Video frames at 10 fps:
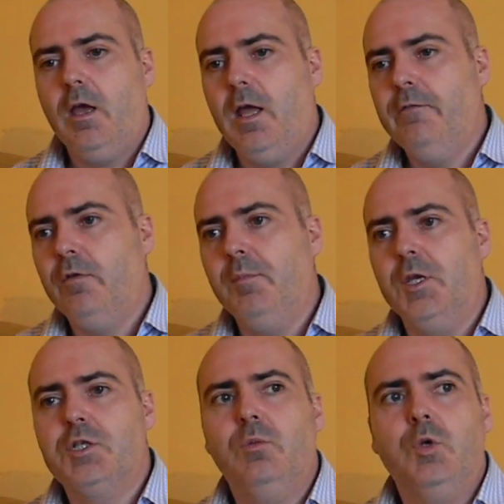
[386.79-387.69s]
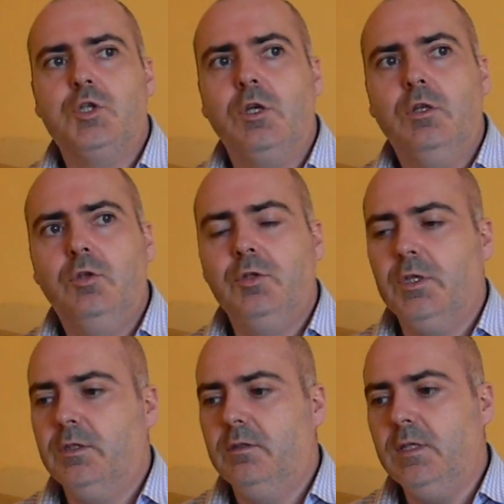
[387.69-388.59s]
information, which
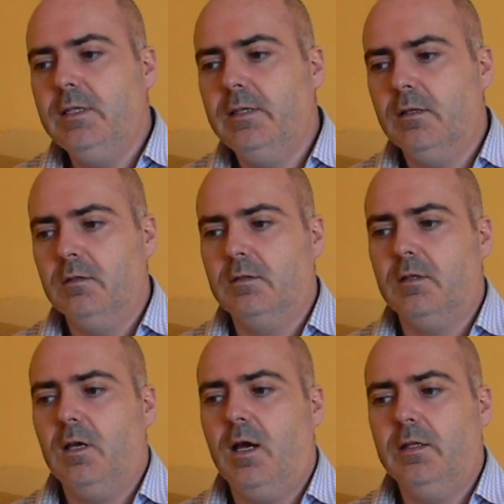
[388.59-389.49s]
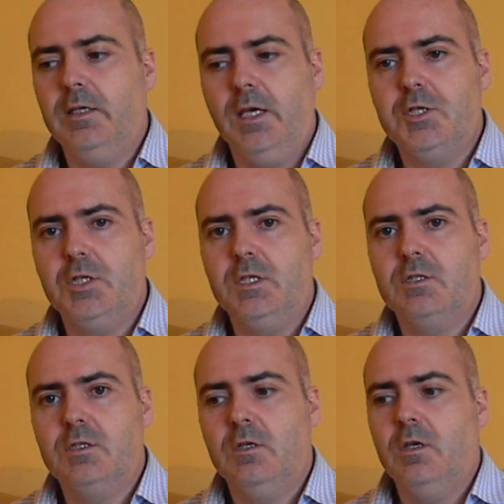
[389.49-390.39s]
included detailed
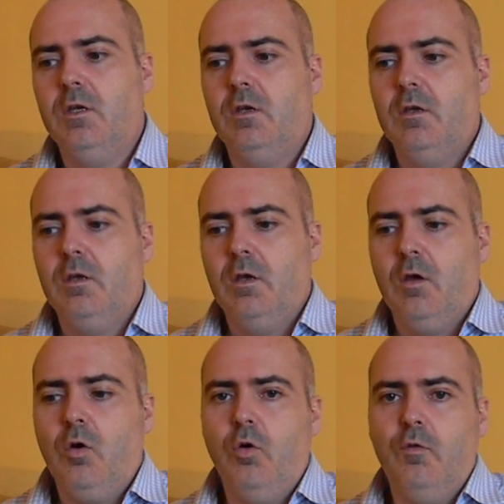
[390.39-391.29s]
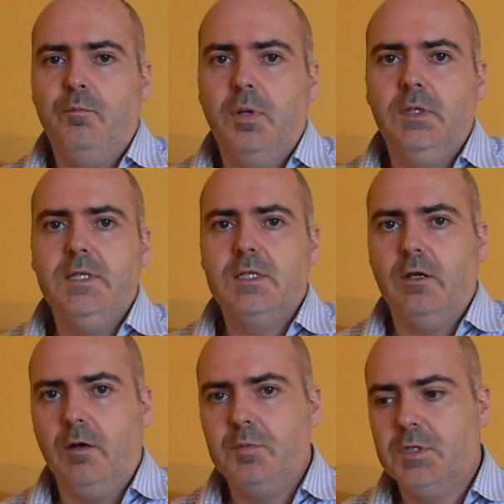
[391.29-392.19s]
allegations of police
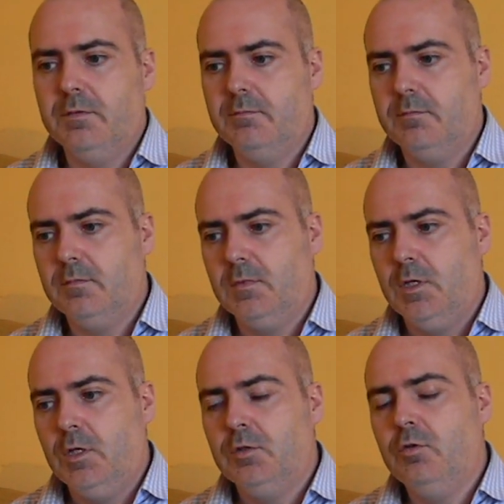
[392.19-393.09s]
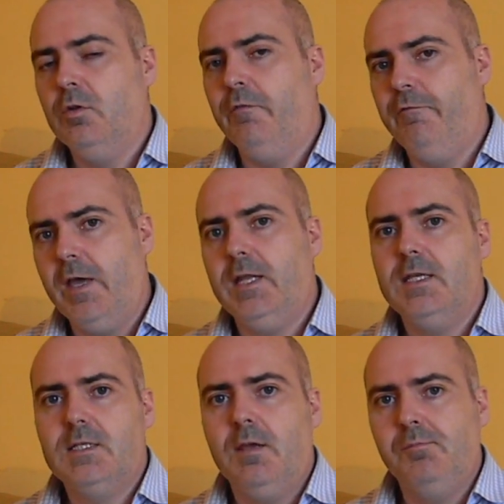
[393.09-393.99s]
corruption, to the very
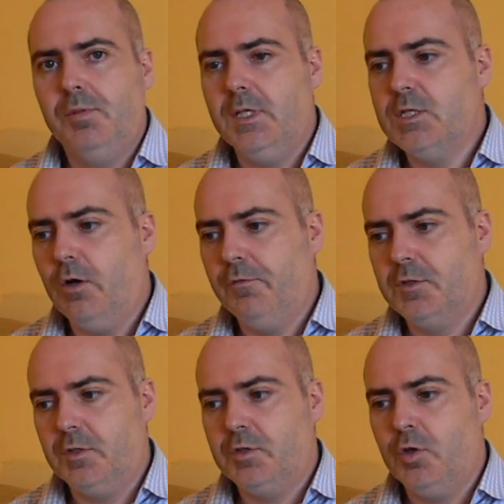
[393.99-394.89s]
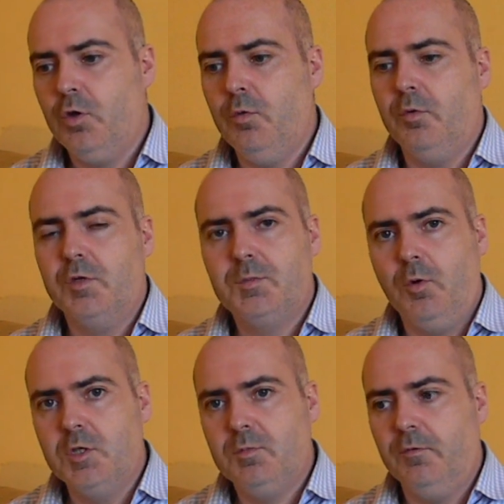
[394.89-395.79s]
same police officers who were
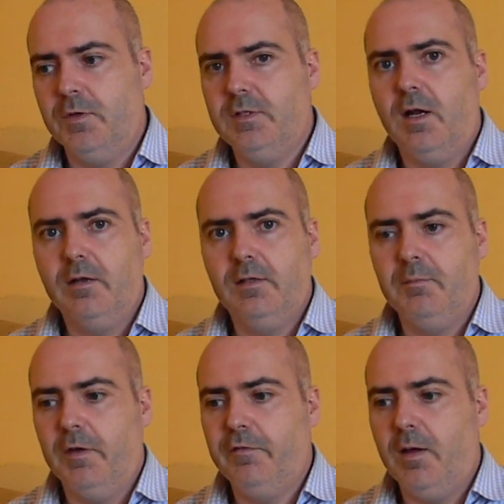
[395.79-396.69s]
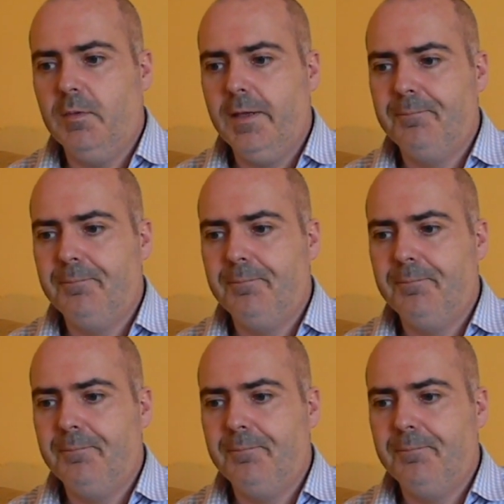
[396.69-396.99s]
responsible for targeting my family.